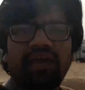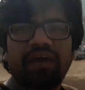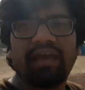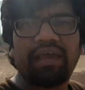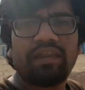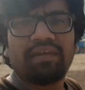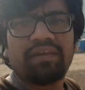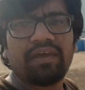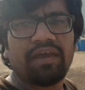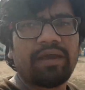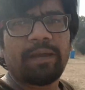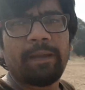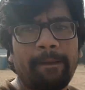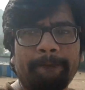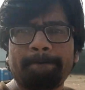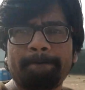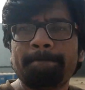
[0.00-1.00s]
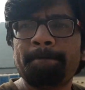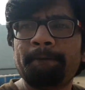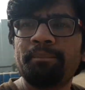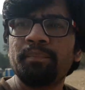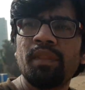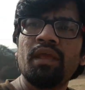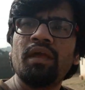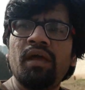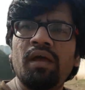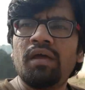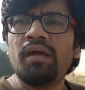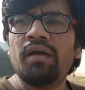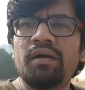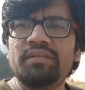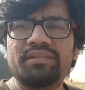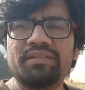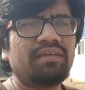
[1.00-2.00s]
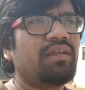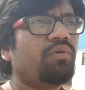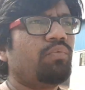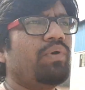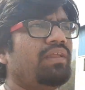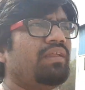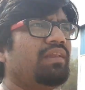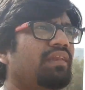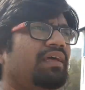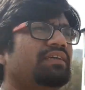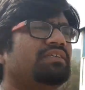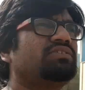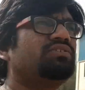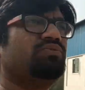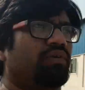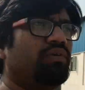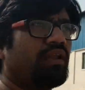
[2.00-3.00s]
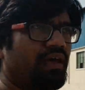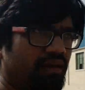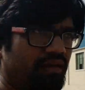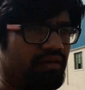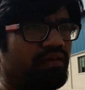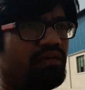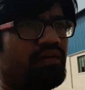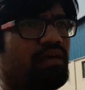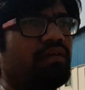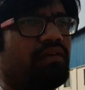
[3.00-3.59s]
and there are very less to none,